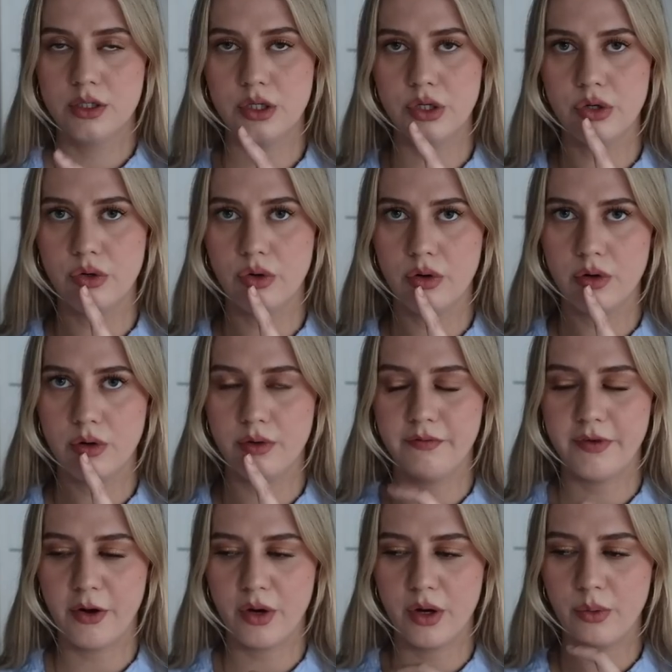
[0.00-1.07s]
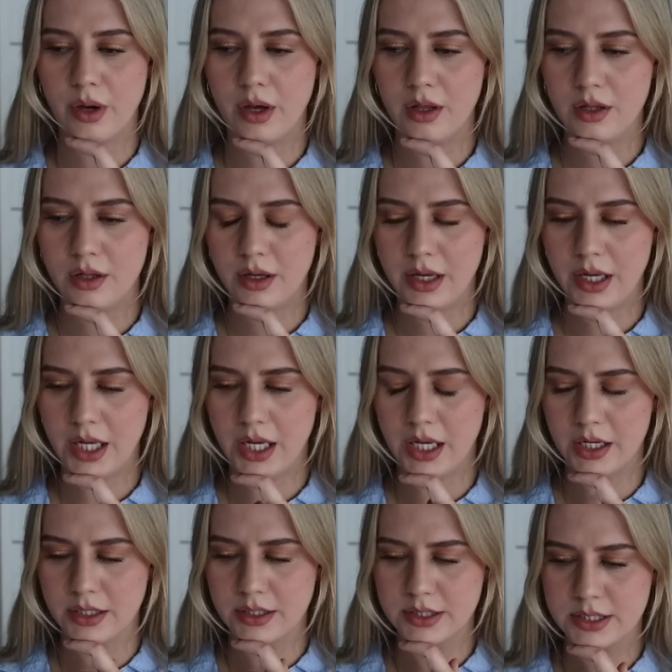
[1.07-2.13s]
do very well.
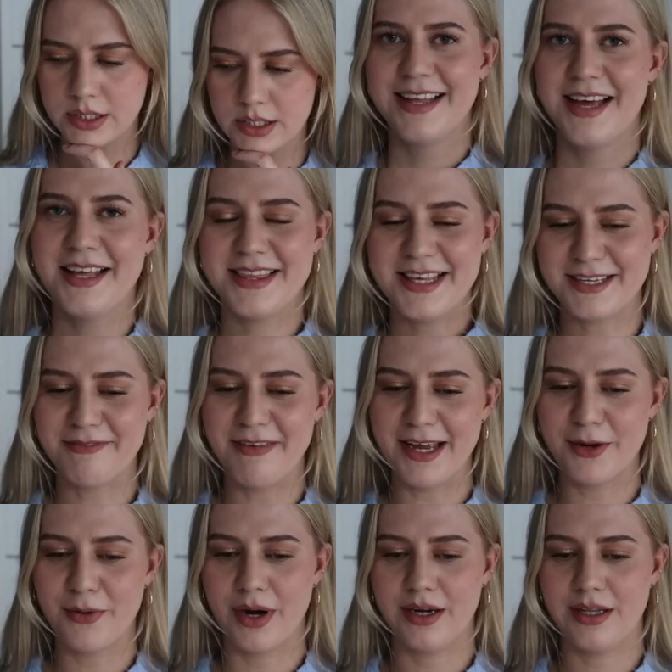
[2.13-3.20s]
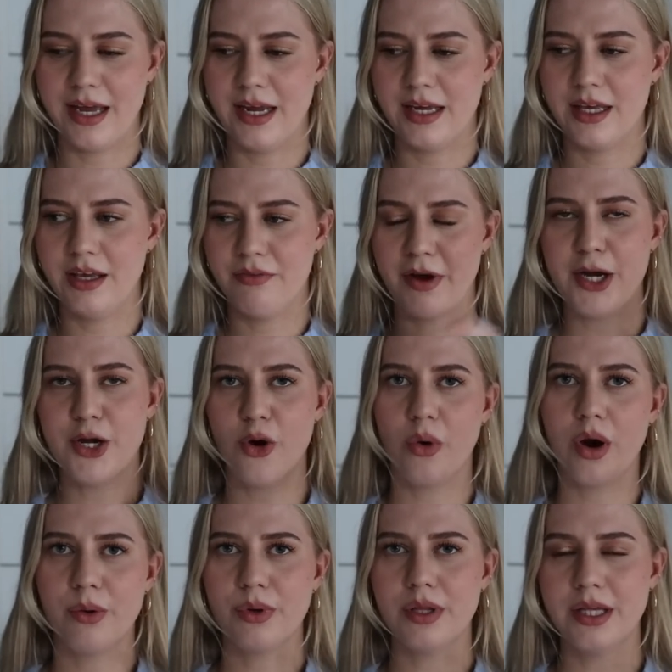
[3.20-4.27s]
And this thing where, like, if I know
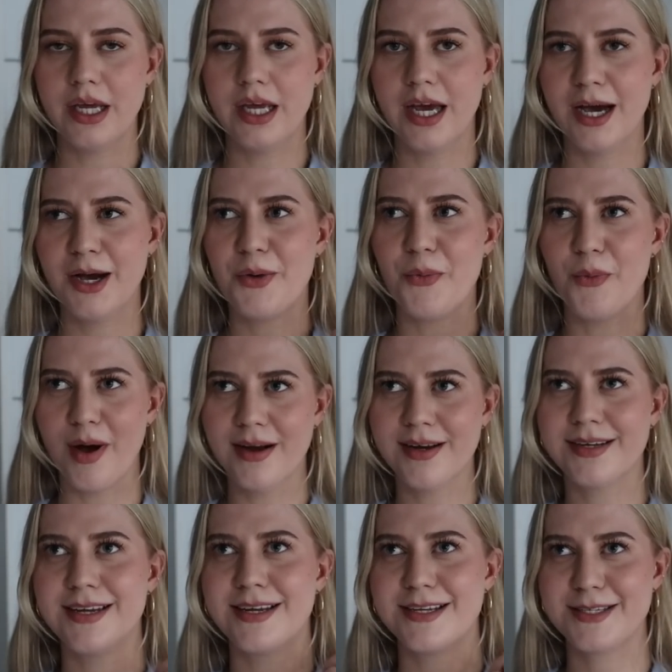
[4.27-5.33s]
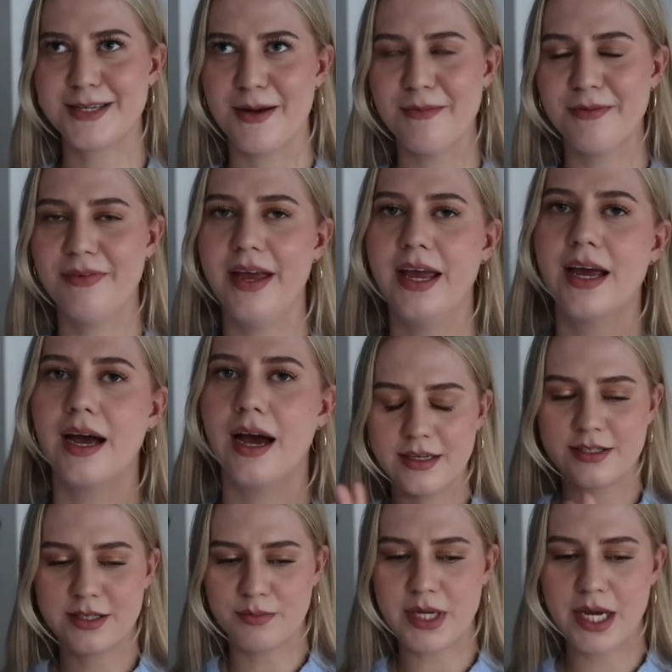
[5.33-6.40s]
I really want something,
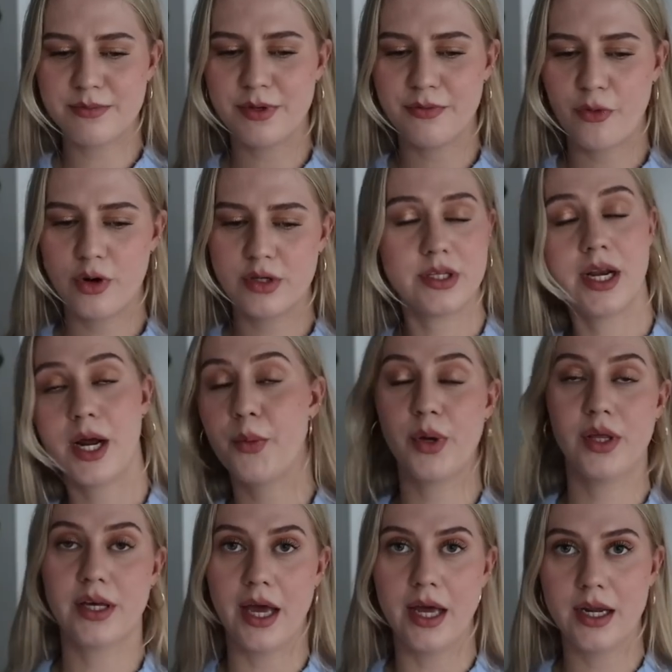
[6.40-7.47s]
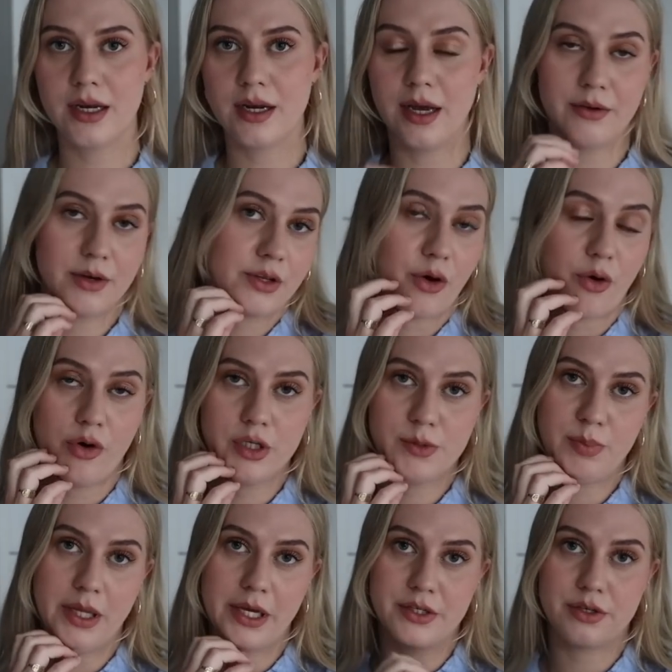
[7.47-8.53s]
sometimes of course then I will get it, like the orange
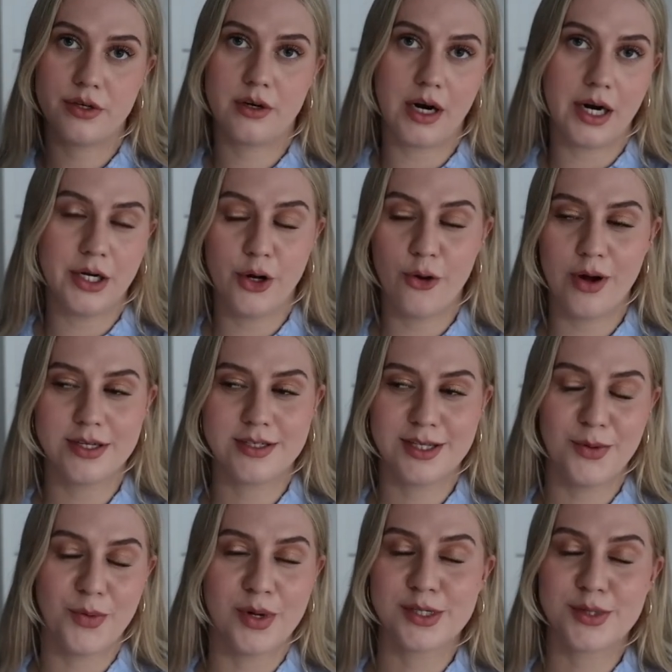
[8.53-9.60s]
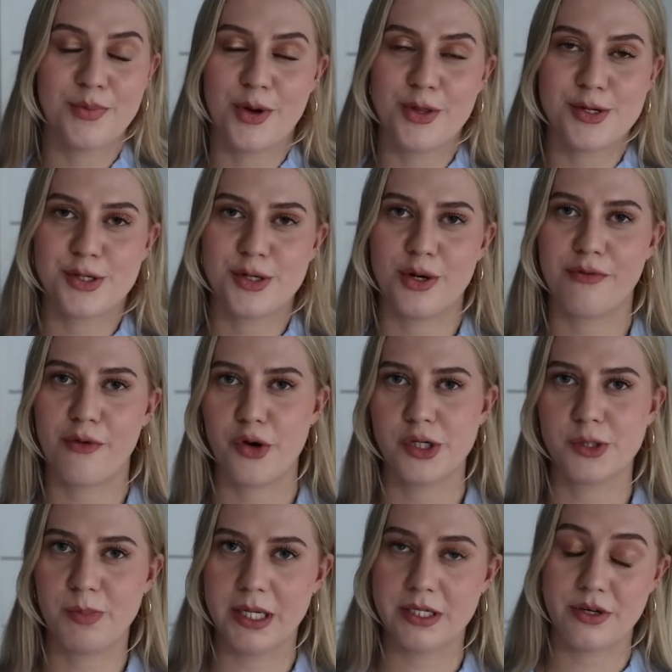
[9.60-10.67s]
blazer. I know I still want some other sort of
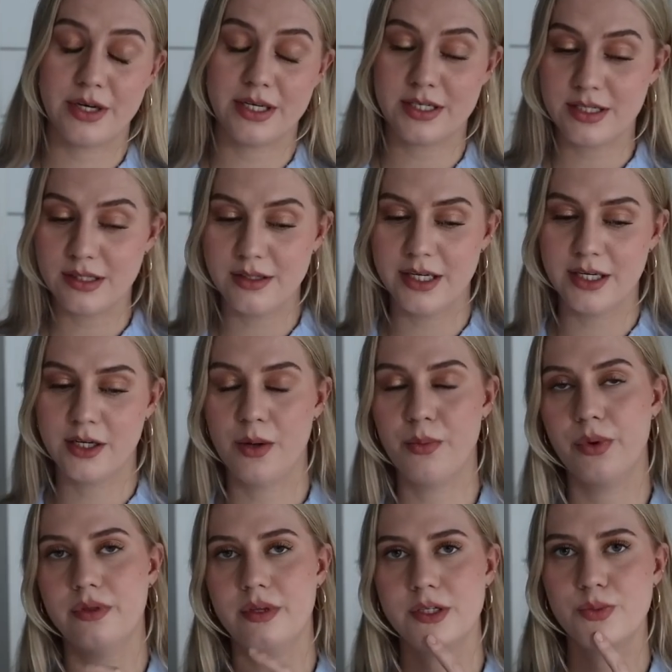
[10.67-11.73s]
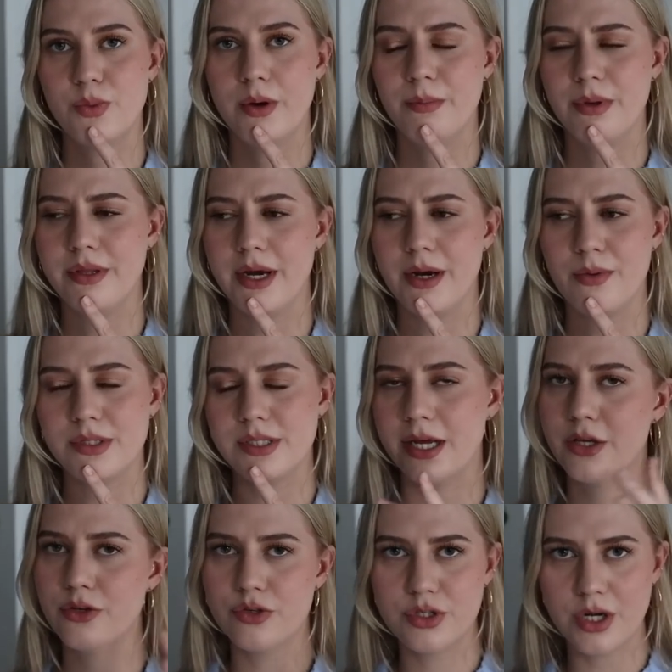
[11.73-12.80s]
orange blazer and I still ended up with this one. But then I was
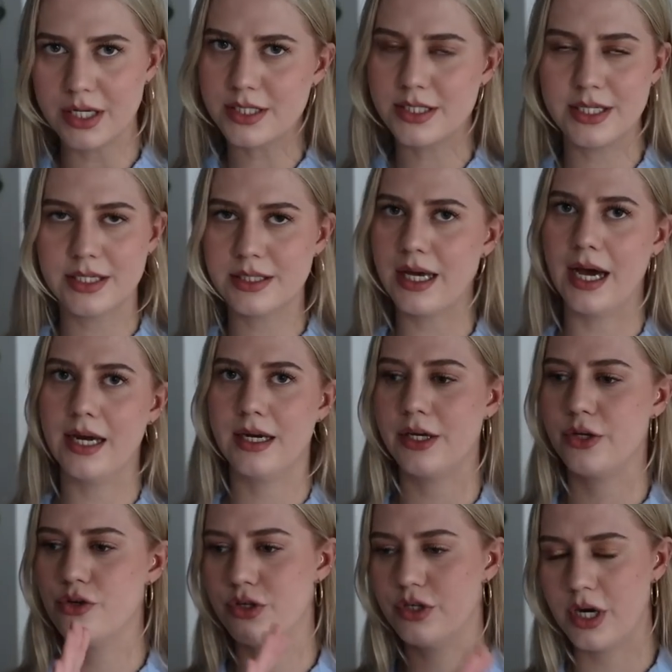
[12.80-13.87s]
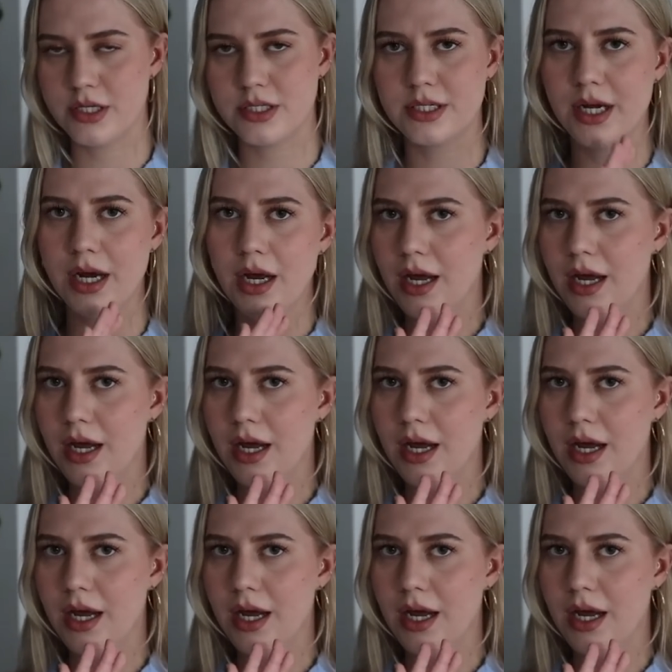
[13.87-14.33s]
like, you just did that, like you just